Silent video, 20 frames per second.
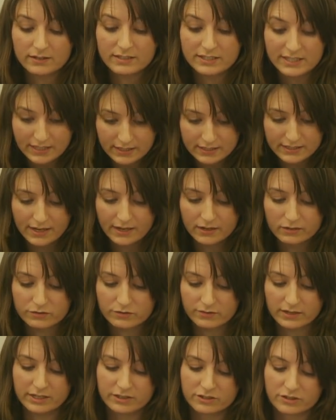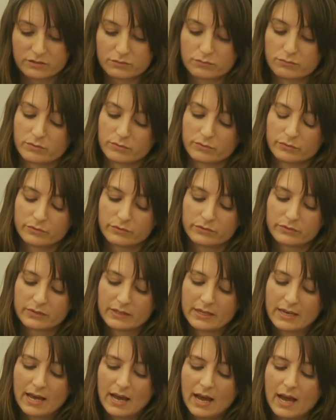detailed religious rules
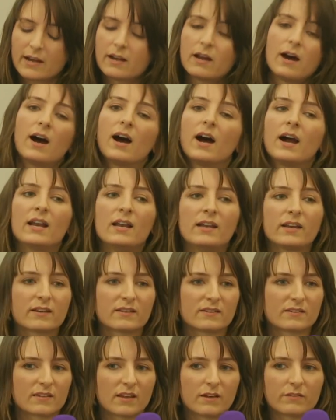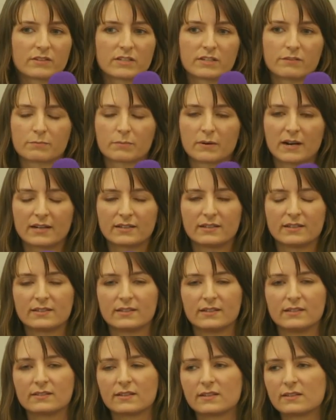and highly conservative
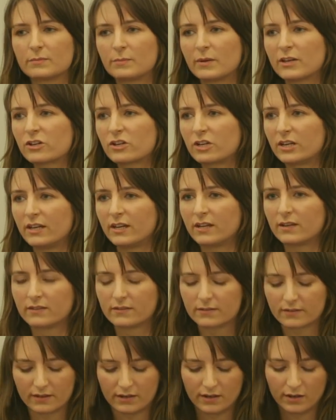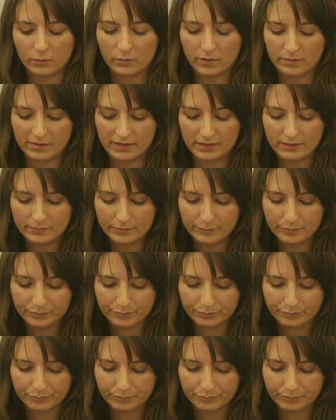practices, especially concerning women.